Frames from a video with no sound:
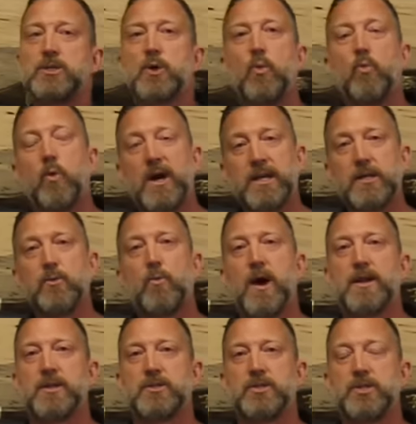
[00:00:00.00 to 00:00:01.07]
So what you
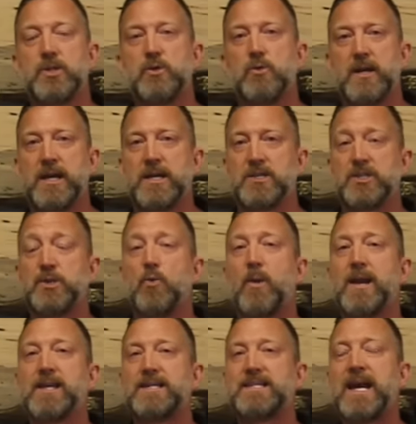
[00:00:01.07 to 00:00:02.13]
want to do is you
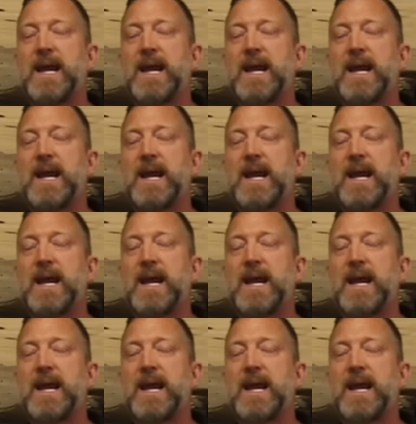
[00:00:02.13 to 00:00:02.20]
want to